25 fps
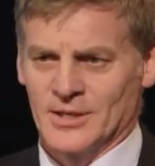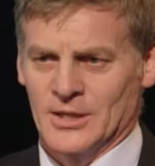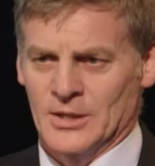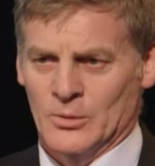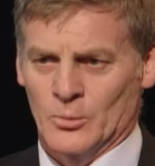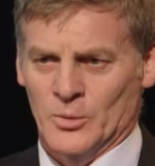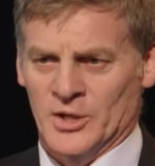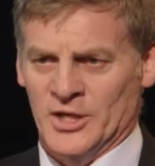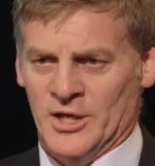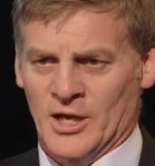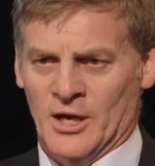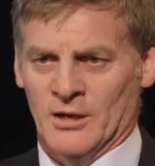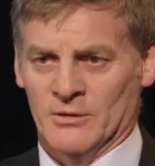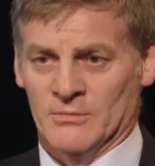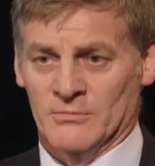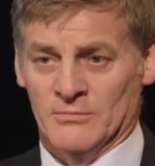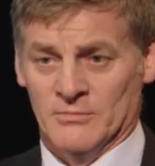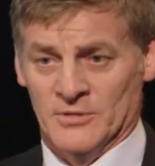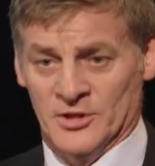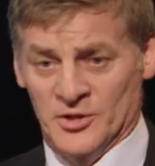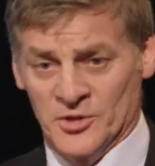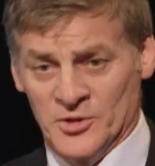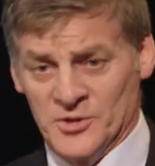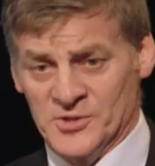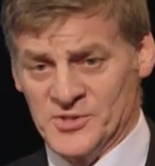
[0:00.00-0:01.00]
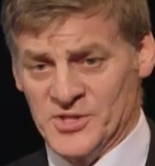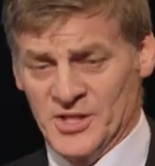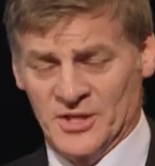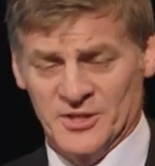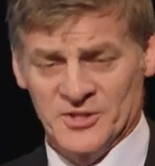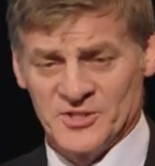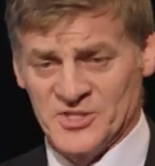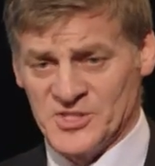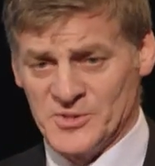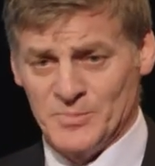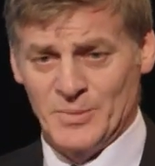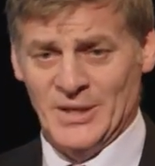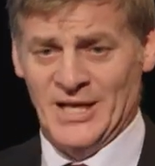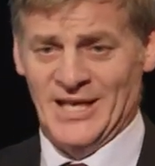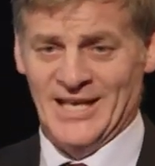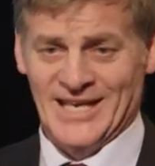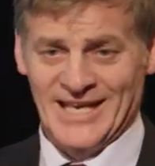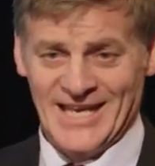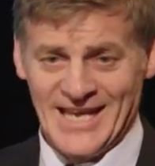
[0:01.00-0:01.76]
We don't, in New Zealand, spend